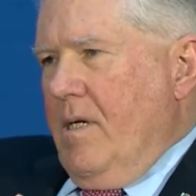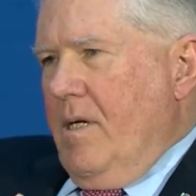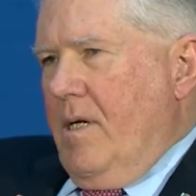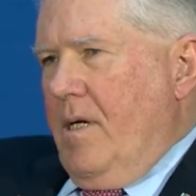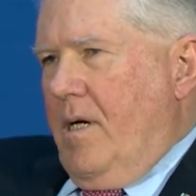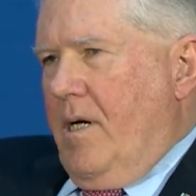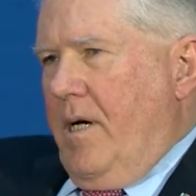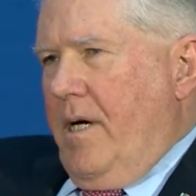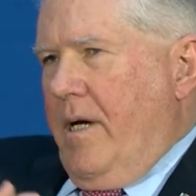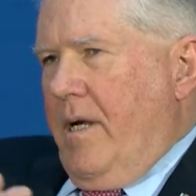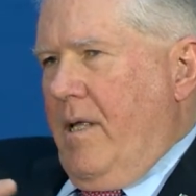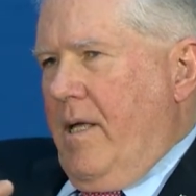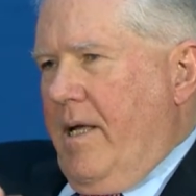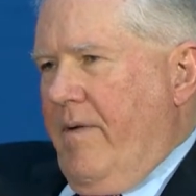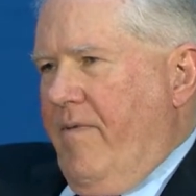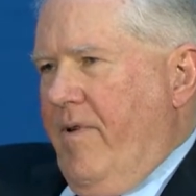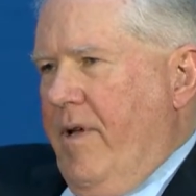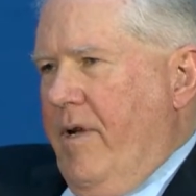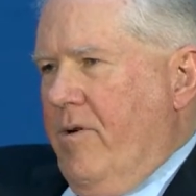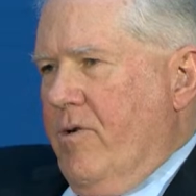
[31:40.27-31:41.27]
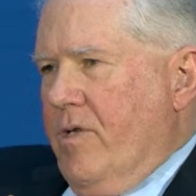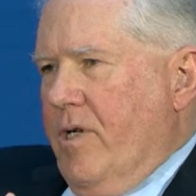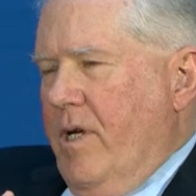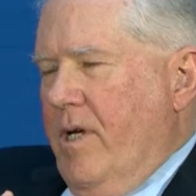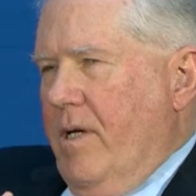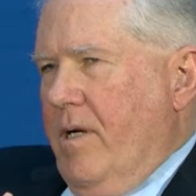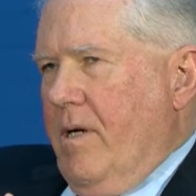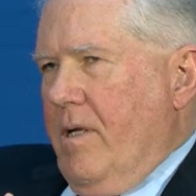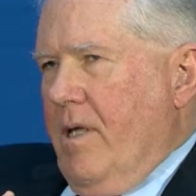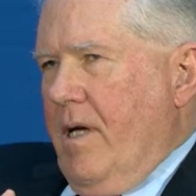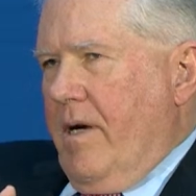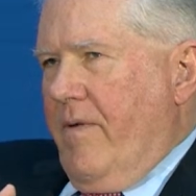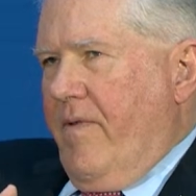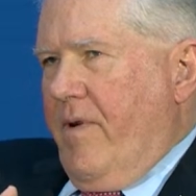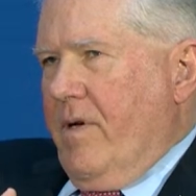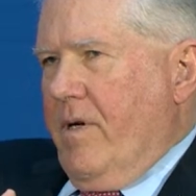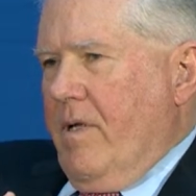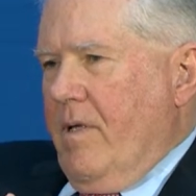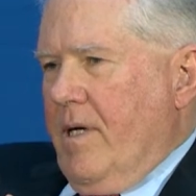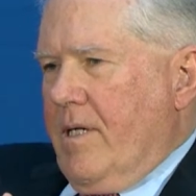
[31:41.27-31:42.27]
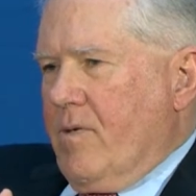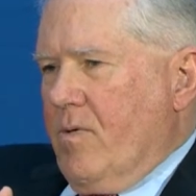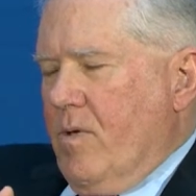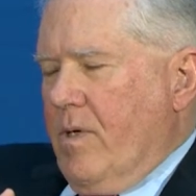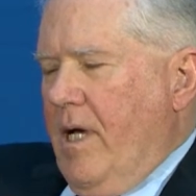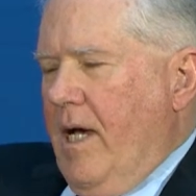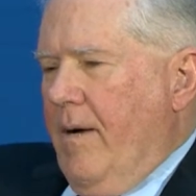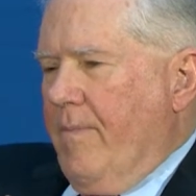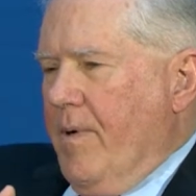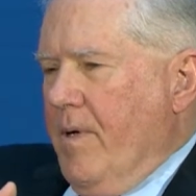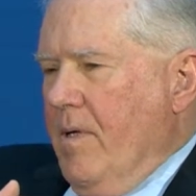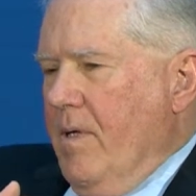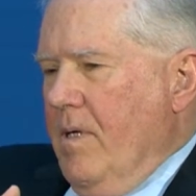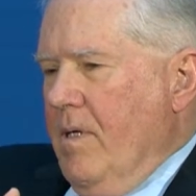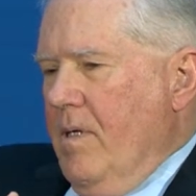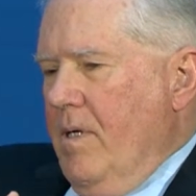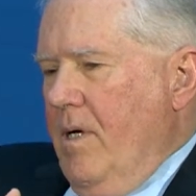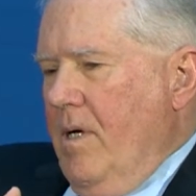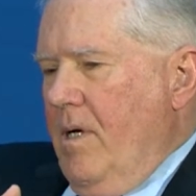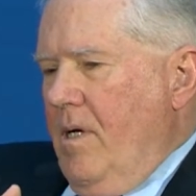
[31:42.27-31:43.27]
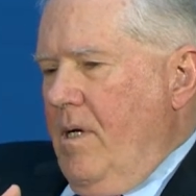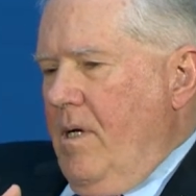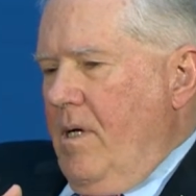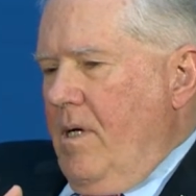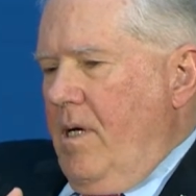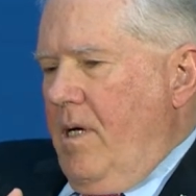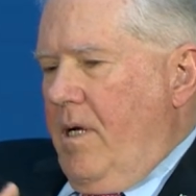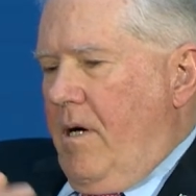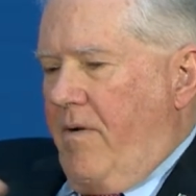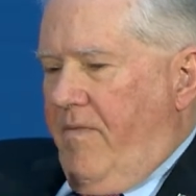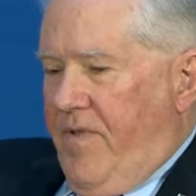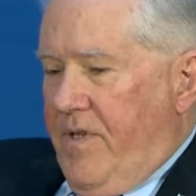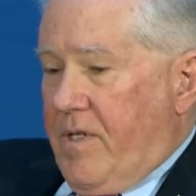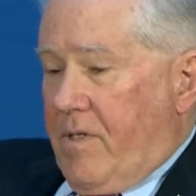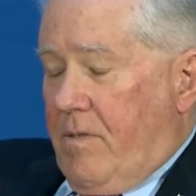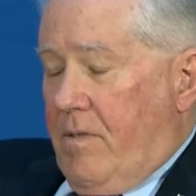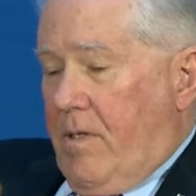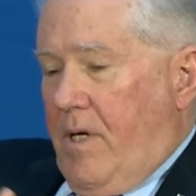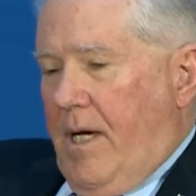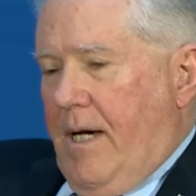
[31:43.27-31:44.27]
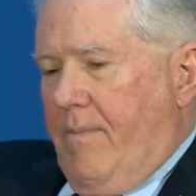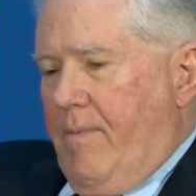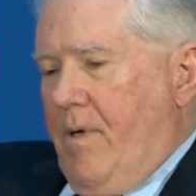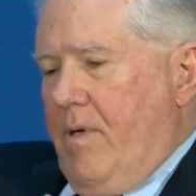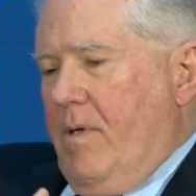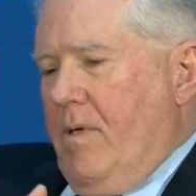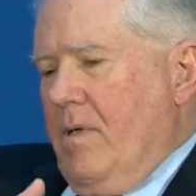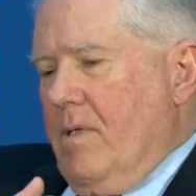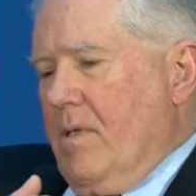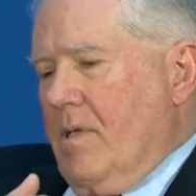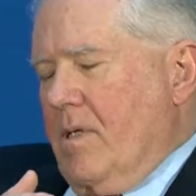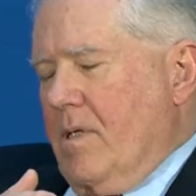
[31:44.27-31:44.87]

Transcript: and a lot of our energy and a lot of our intellectual capital and our physical capital